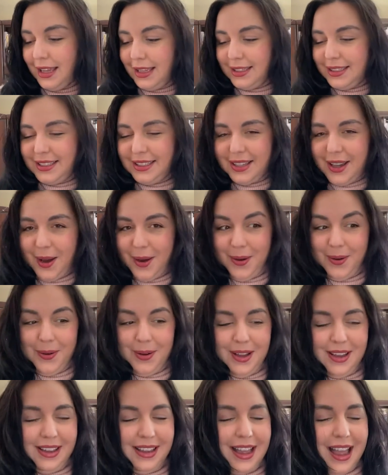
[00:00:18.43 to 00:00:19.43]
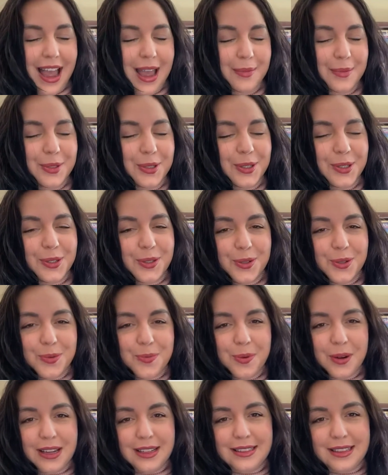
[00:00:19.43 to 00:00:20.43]
So, I'm
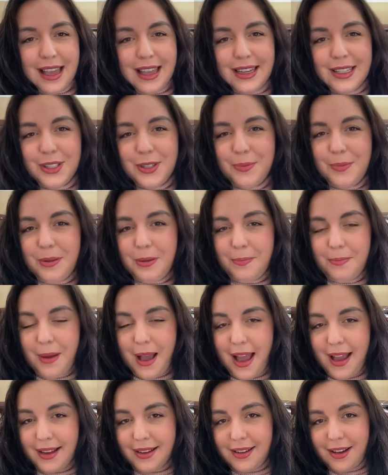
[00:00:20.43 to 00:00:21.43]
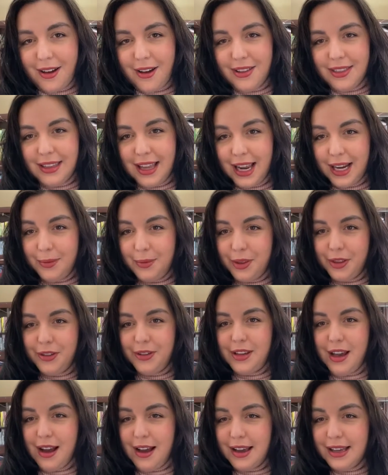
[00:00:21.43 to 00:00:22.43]
super excited to be back online with you
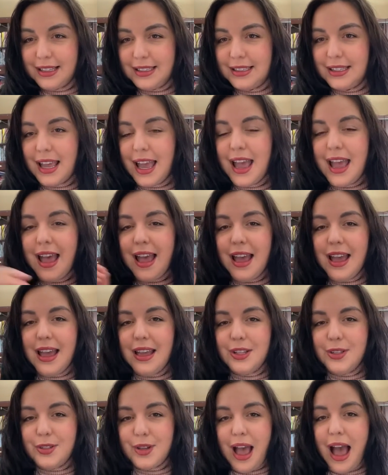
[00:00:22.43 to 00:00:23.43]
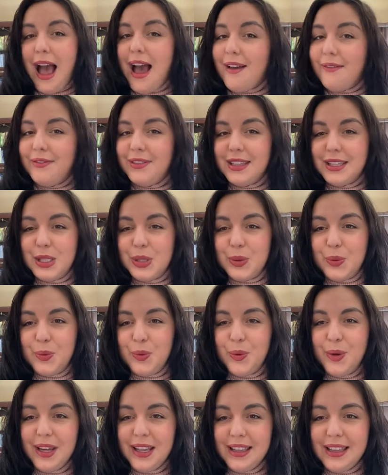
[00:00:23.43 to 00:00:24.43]
guys to have this
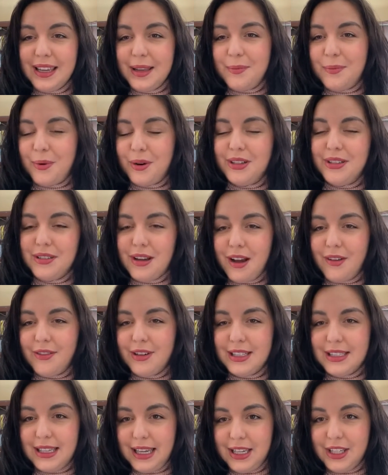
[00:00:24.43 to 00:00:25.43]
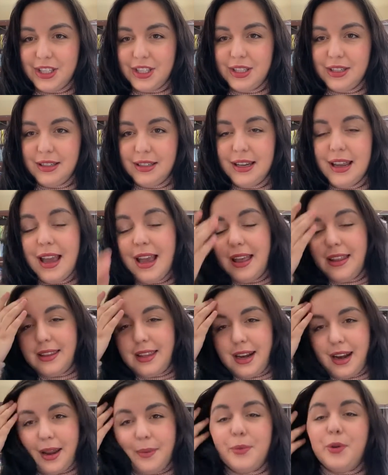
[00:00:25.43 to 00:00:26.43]
really important conversation
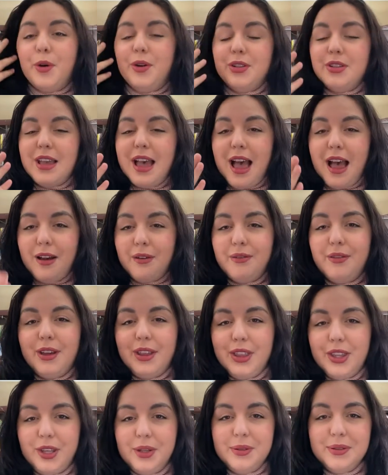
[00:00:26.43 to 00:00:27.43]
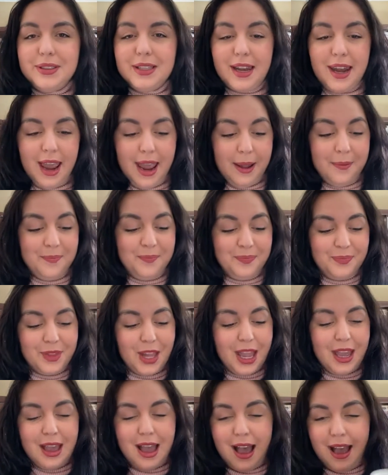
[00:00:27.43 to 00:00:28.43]
that I'm going to have with you today.
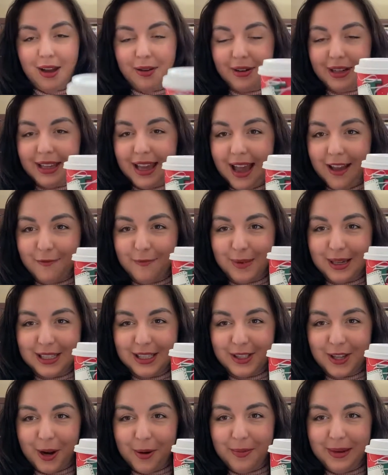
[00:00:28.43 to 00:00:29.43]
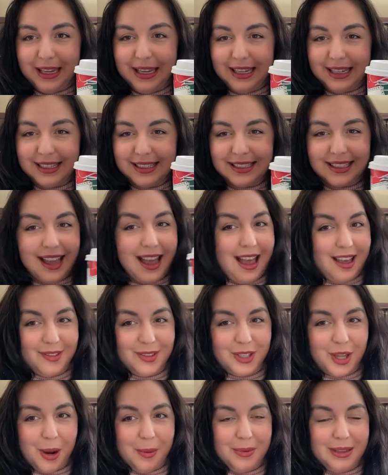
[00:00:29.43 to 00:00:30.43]
I already have my Starbies. I have
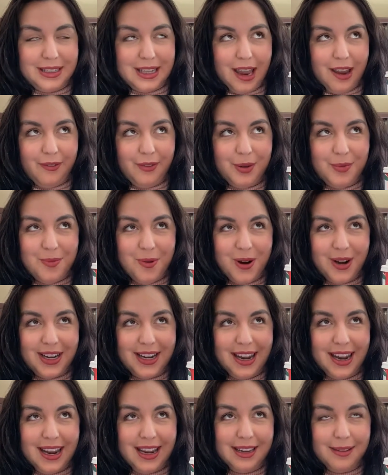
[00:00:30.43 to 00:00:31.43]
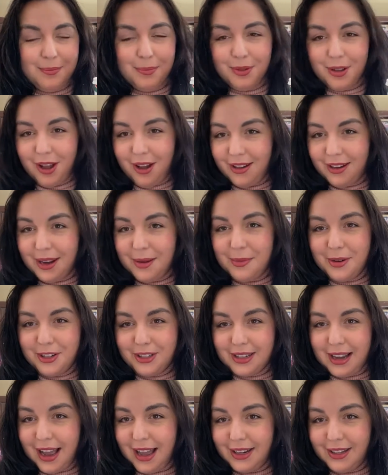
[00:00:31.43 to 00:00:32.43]
Starbies every morning, blonde
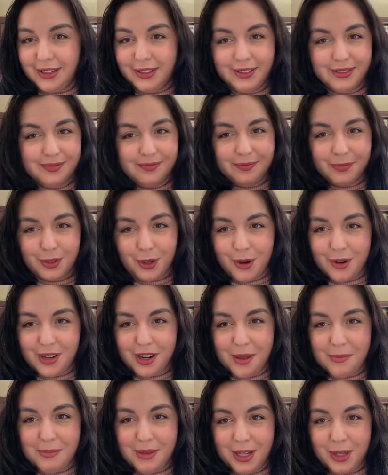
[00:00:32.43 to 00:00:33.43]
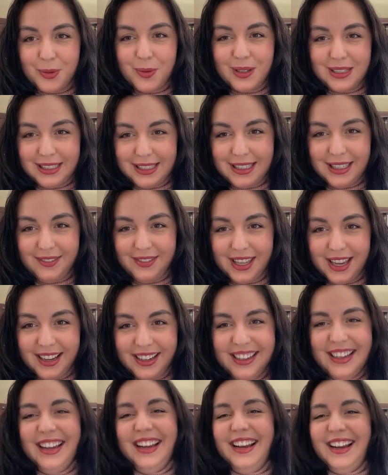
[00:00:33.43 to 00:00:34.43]
Americano, coconut milk with stevia.